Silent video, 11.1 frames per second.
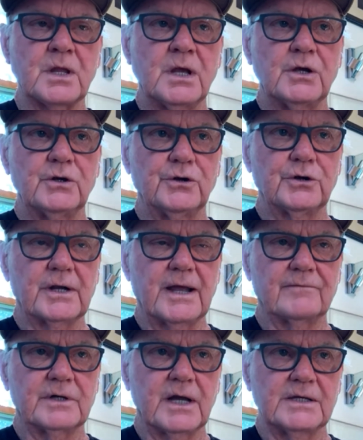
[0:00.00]
You can
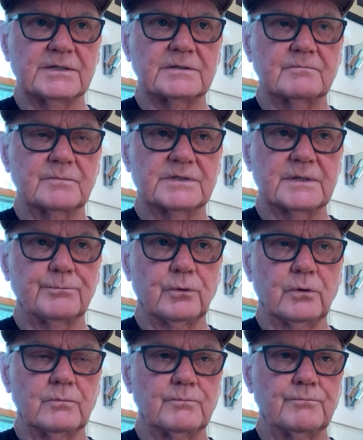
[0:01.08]
have a nice,
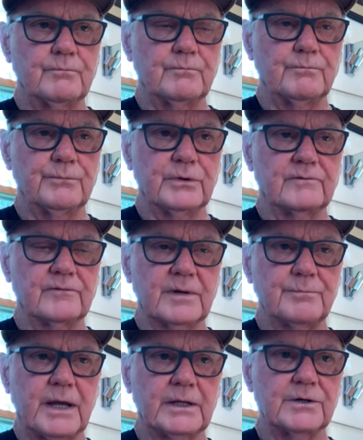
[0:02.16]
simple, beautifully
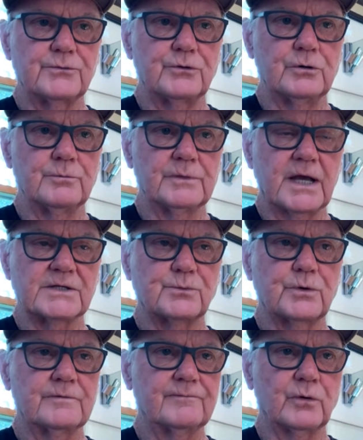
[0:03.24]
painted room, nice
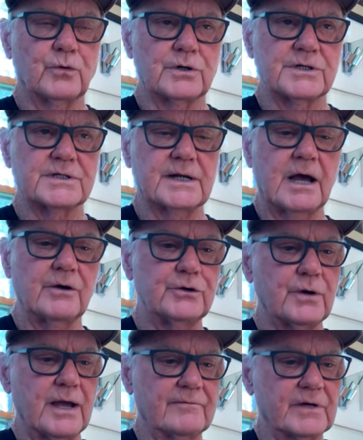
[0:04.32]
wood floors, and now you
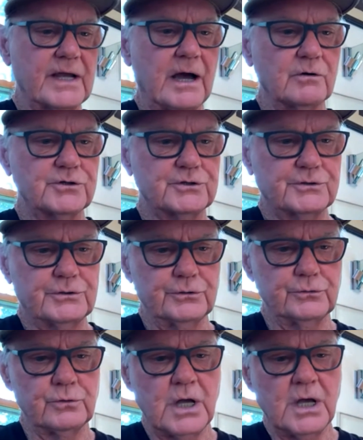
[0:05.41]
have a couch,
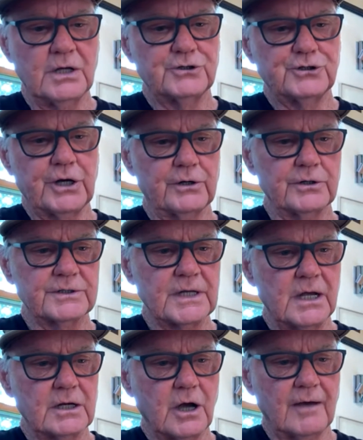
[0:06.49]
2 chairs,
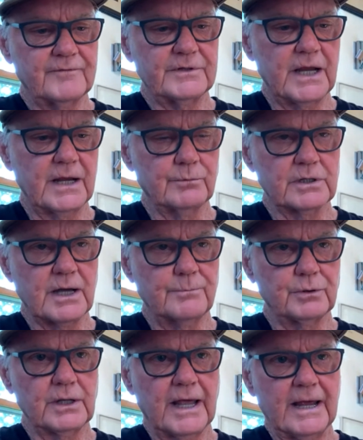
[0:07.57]
coffee table, a
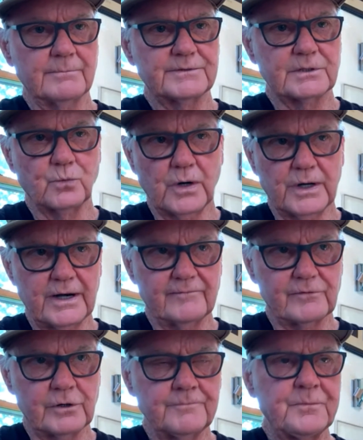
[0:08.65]
couple lamps, and
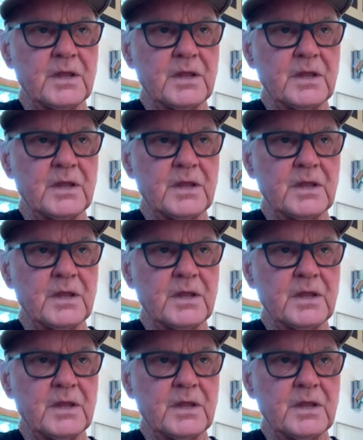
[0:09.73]
whatever.